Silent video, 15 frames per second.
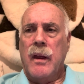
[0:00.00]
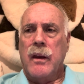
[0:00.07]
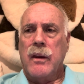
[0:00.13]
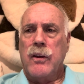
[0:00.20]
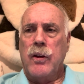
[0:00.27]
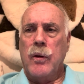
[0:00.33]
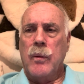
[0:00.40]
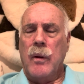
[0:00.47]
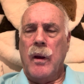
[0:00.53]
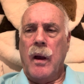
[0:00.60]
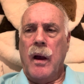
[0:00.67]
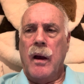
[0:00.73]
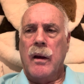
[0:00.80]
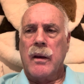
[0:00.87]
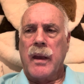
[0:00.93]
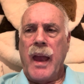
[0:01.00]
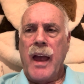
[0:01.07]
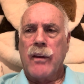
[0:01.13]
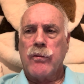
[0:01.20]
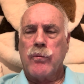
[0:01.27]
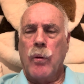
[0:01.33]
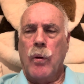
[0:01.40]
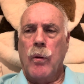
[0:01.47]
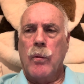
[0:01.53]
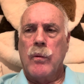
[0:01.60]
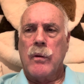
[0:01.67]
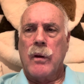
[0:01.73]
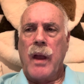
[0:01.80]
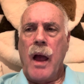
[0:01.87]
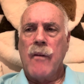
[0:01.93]
Castro
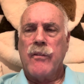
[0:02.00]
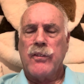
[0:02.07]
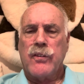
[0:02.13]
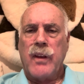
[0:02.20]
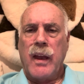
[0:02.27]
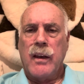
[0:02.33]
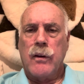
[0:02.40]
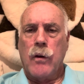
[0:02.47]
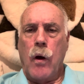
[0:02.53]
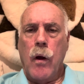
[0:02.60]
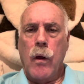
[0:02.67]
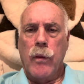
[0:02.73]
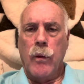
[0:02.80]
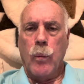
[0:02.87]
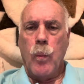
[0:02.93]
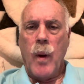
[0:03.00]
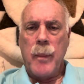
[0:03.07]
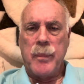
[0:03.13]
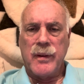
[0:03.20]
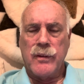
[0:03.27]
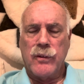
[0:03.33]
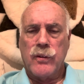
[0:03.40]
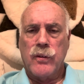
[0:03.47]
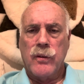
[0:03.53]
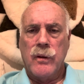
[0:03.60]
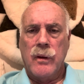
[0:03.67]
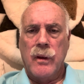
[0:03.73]
confiscated all the weapons